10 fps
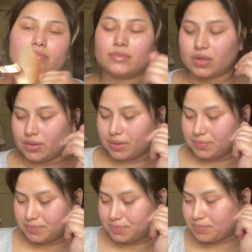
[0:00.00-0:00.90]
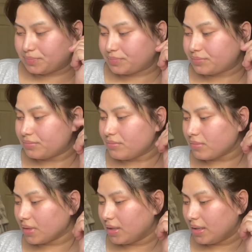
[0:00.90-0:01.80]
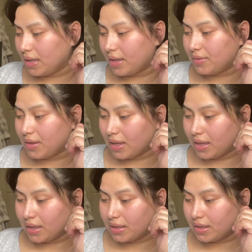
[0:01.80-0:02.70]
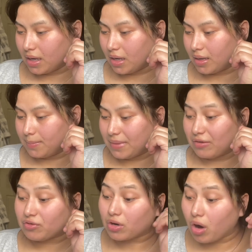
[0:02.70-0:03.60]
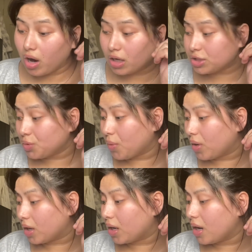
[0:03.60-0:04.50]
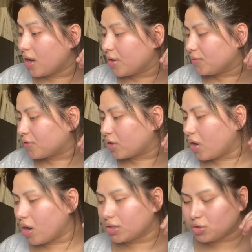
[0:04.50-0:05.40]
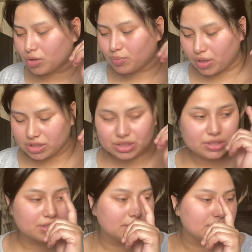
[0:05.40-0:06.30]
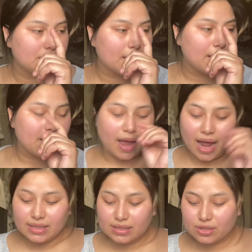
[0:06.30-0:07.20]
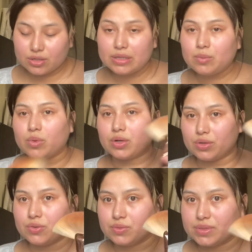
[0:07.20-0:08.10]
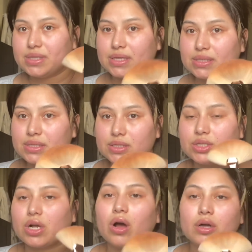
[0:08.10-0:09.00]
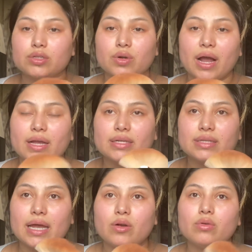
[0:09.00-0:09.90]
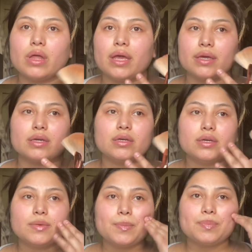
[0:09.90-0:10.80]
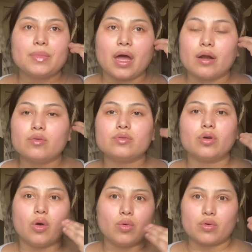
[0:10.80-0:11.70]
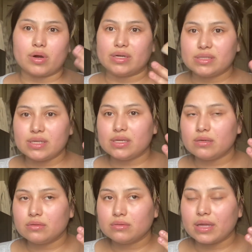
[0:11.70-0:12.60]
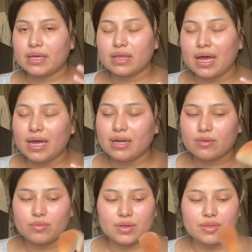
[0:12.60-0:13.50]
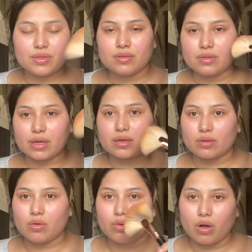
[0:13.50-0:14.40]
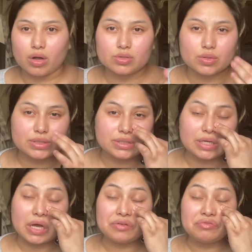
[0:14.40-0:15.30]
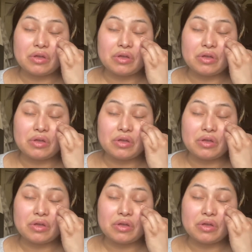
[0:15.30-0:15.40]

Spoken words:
Okay. And then now for contour brushes, I literally will use this to contour, because I don't go crazy like that with like the whole contour stuff.